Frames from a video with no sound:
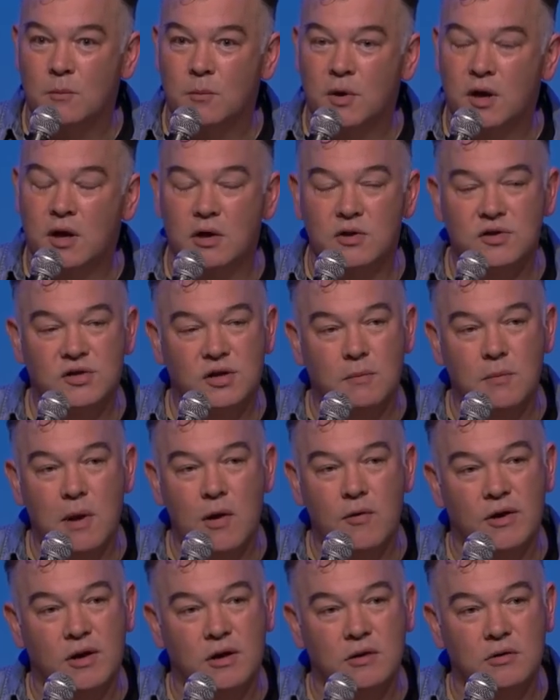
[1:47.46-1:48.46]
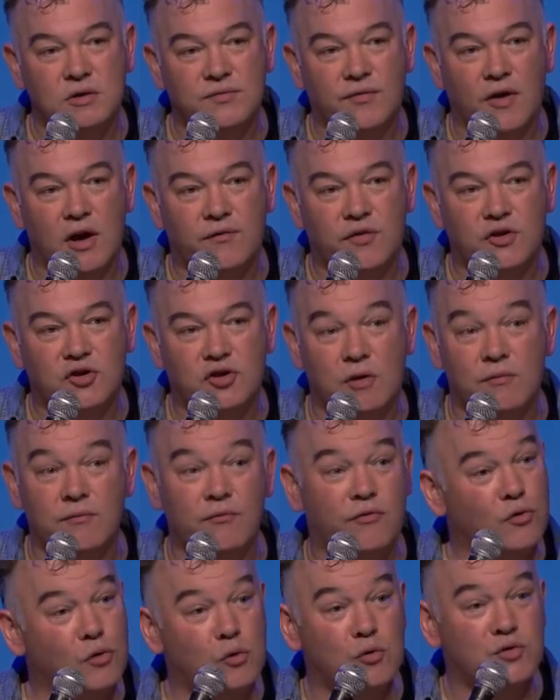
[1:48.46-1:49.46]
Because Americans voted for
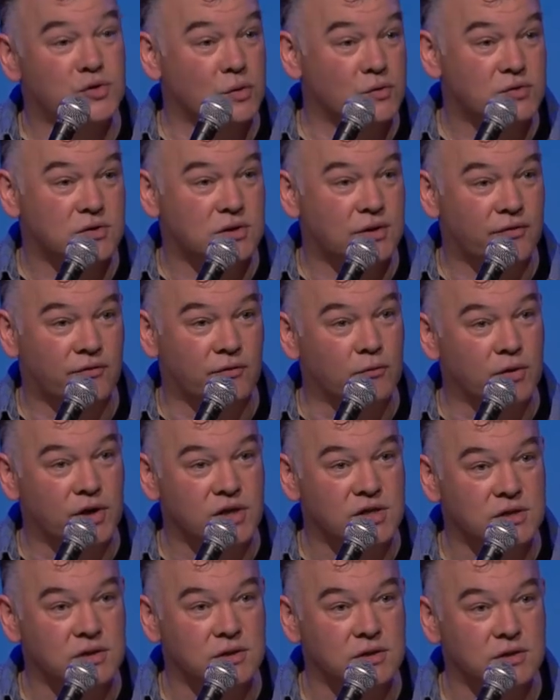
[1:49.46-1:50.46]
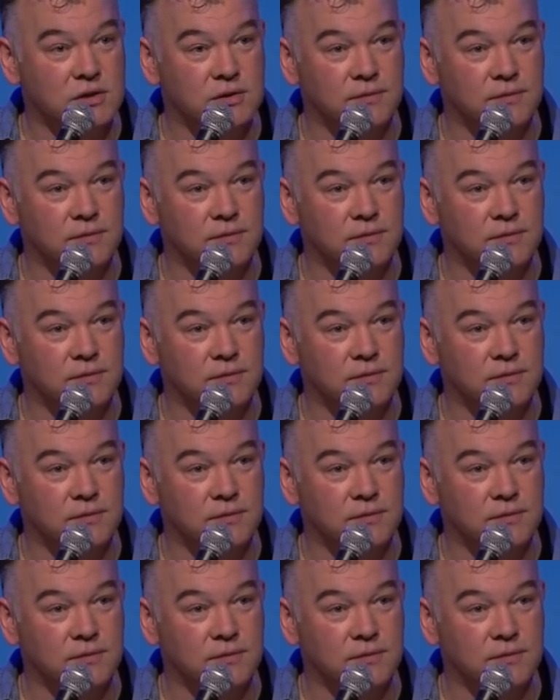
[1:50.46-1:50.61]
Trump for all sorts of different reasons.